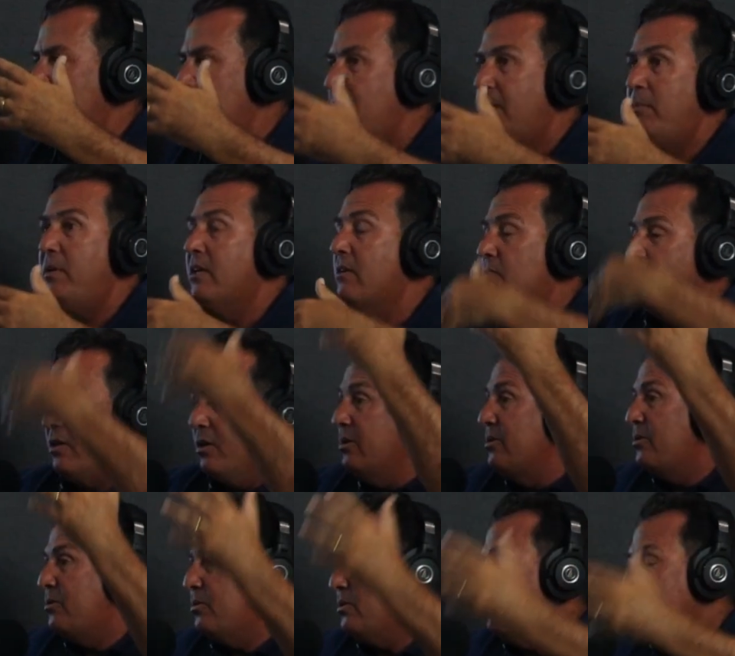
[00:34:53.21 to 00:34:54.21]
maybe I would have
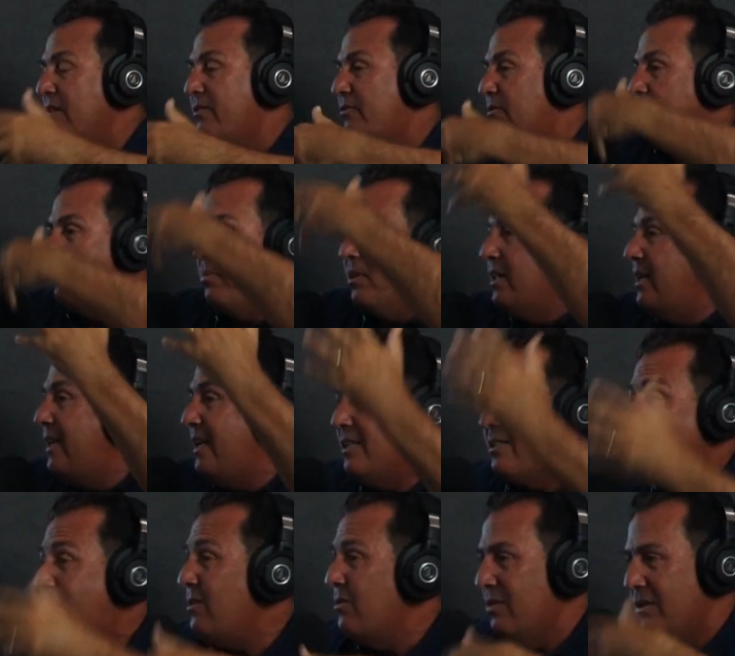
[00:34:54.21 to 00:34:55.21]
gone to a different
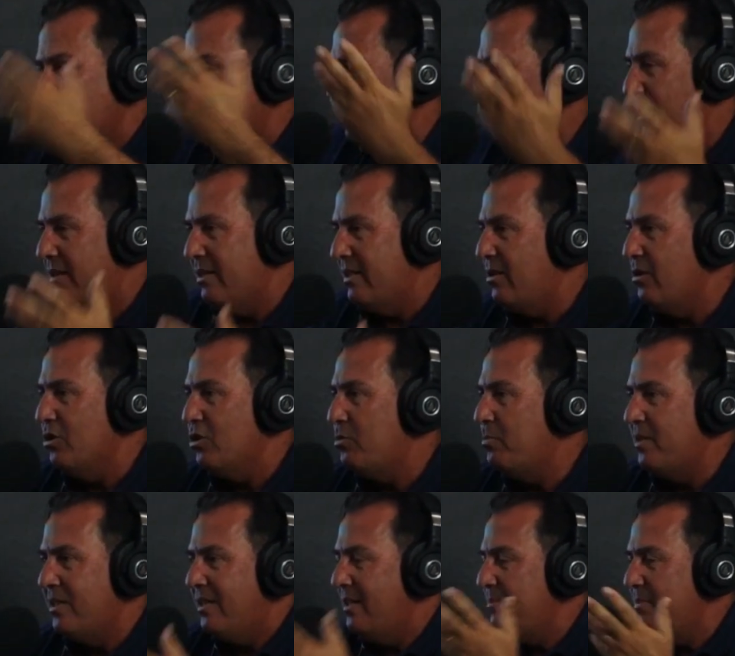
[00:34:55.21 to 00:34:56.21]
place. I don't know how it goes,
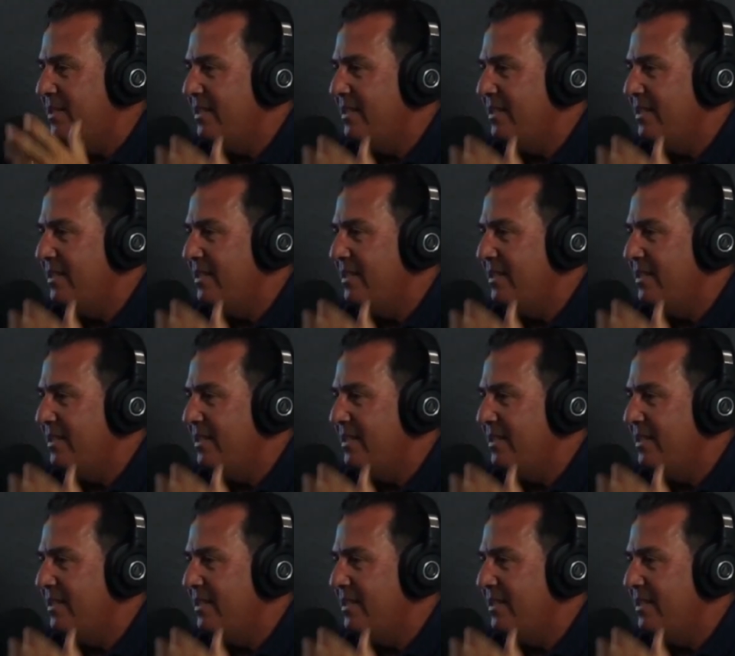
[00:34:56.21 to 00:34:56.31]
but